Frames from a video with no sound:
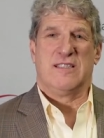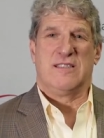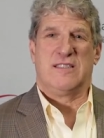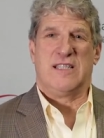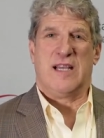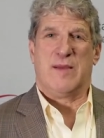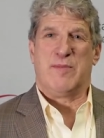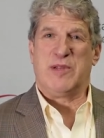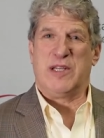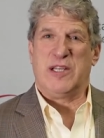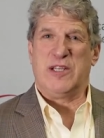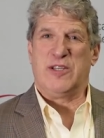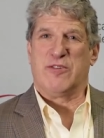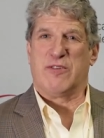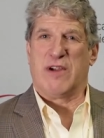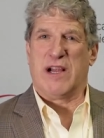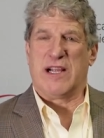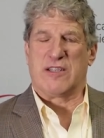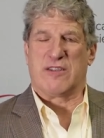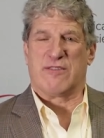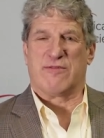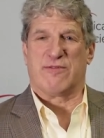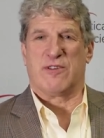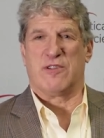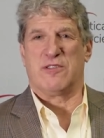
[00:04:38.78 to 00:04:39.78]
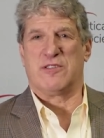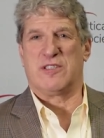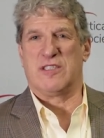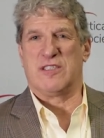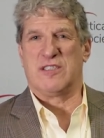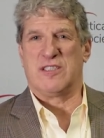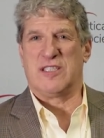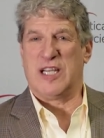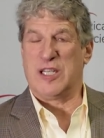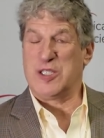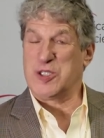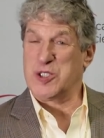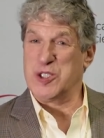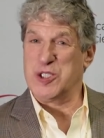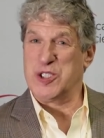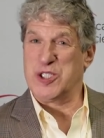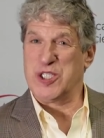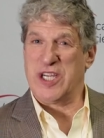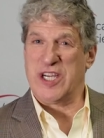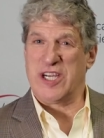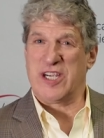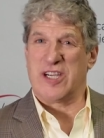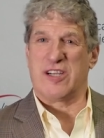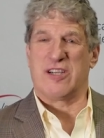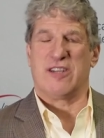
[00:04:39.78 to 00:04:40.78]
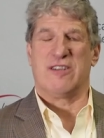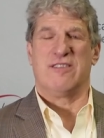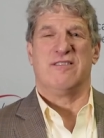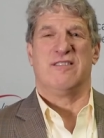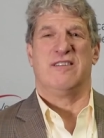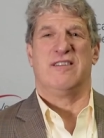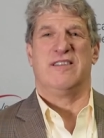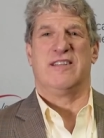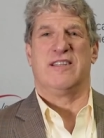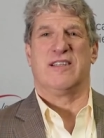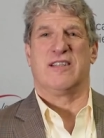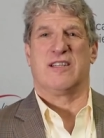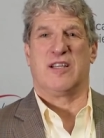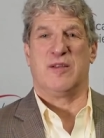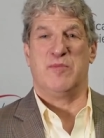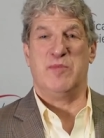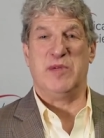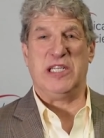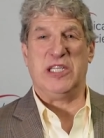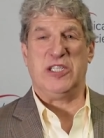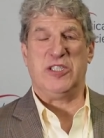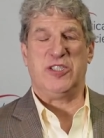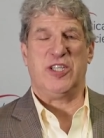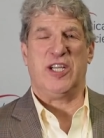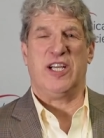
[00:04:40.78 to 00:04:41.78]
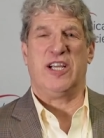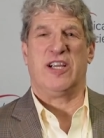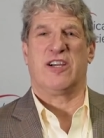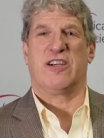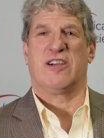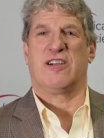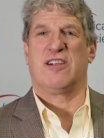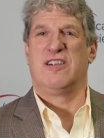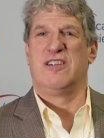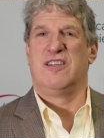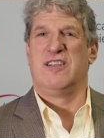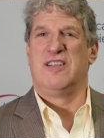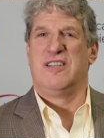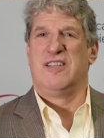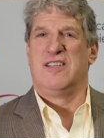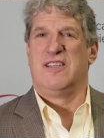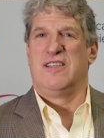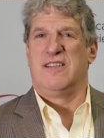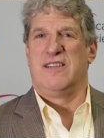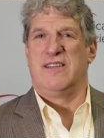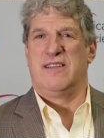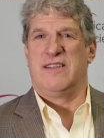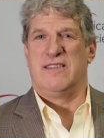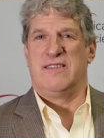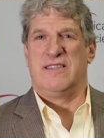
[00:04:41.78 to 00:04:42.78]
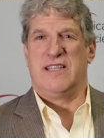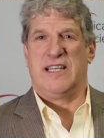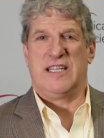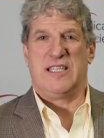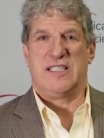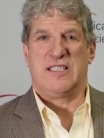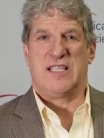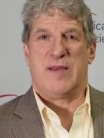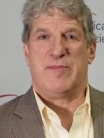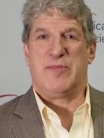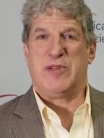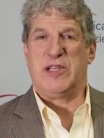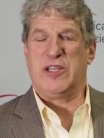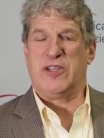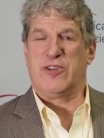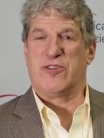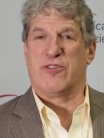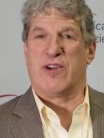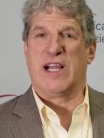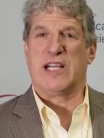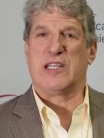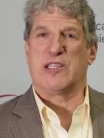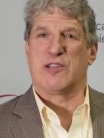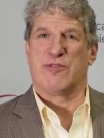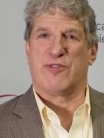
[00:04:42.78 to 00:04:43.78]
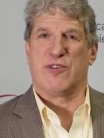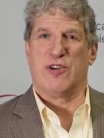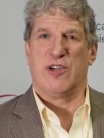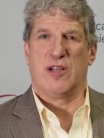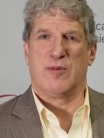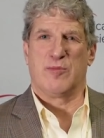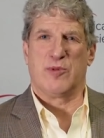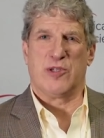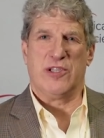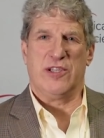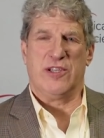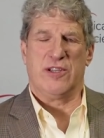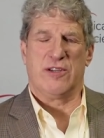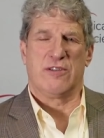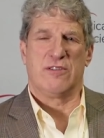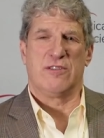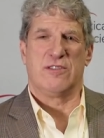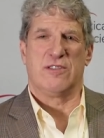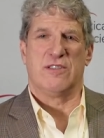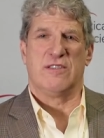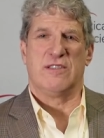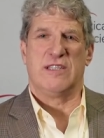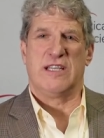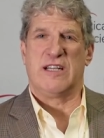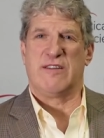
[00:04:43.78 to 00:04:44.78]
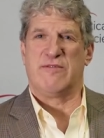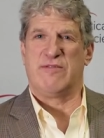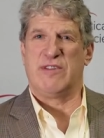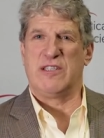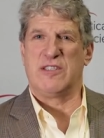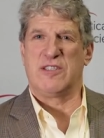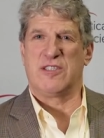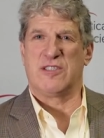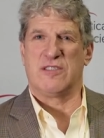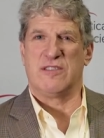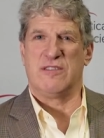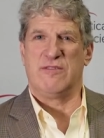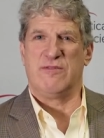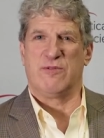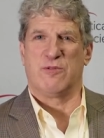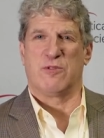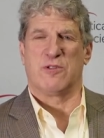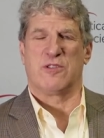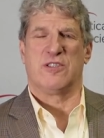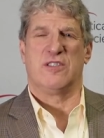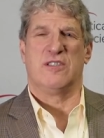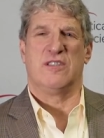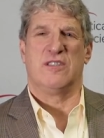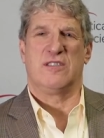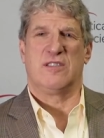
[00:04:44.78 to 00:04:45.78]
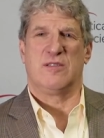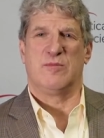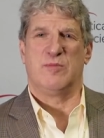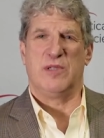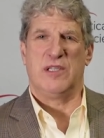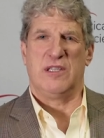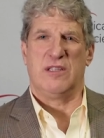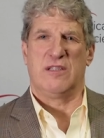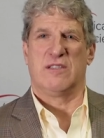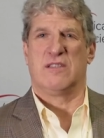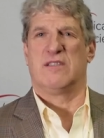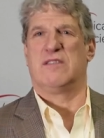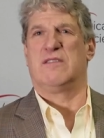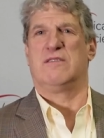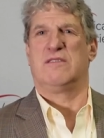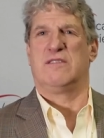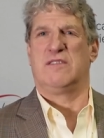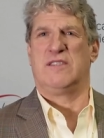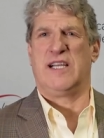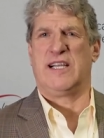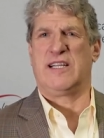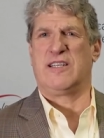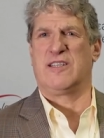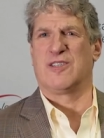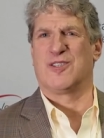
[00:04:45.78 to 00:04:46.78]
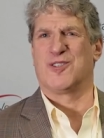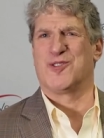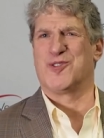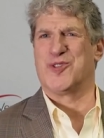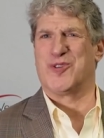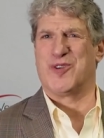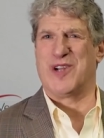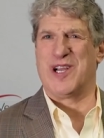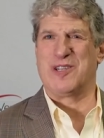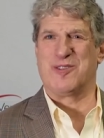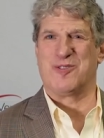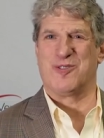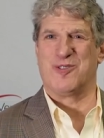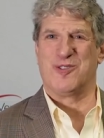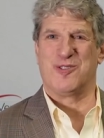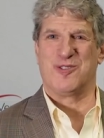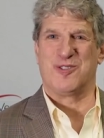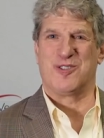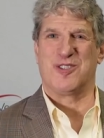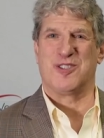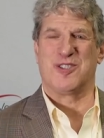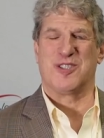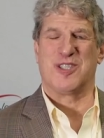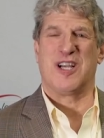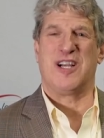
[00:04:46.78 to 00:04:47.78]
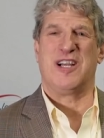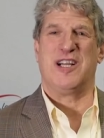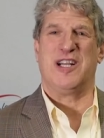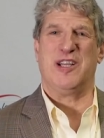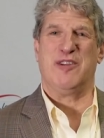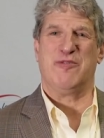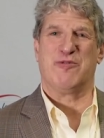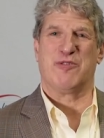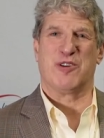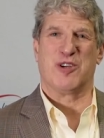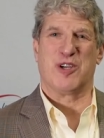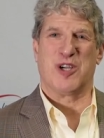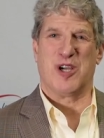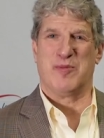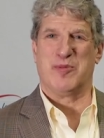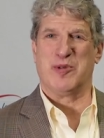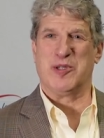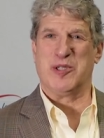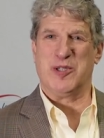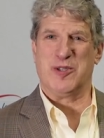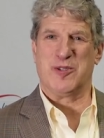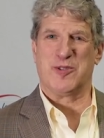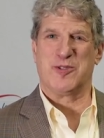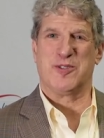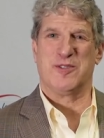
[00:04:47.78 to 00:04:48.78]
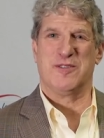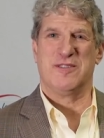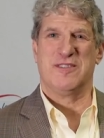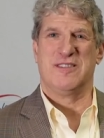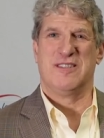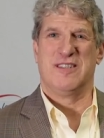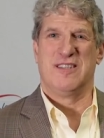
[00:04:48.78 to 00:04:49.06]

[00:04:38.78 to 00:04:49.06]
deputy director, first a session chair and a committee chair, and then a deputy director for a number of years, and then eventually fortunate to be the technical director of the society for a couple of years.